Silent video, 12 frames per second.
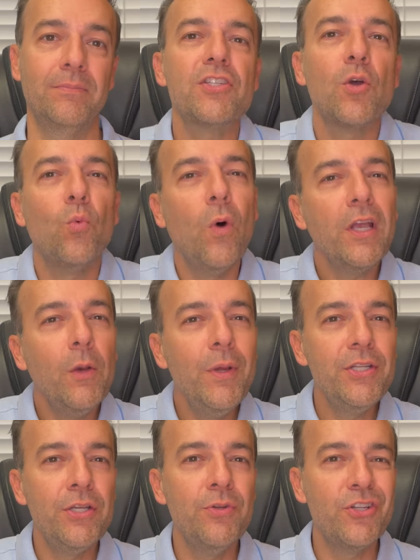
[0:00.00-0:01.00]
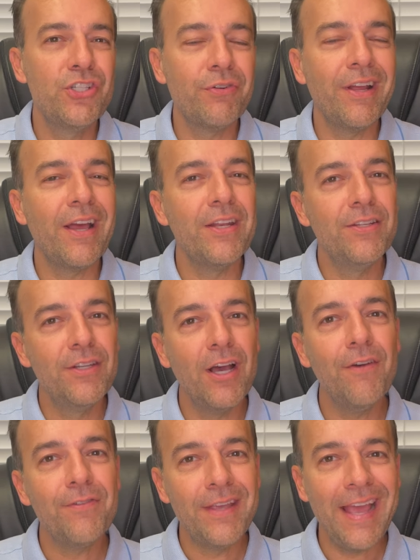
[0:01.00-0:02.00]
So what can we do to generate
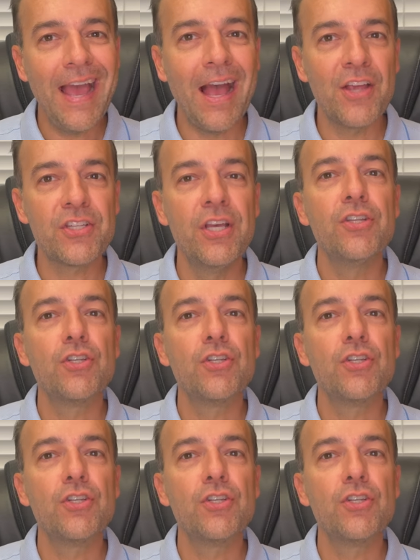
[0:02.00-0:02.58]
enough cash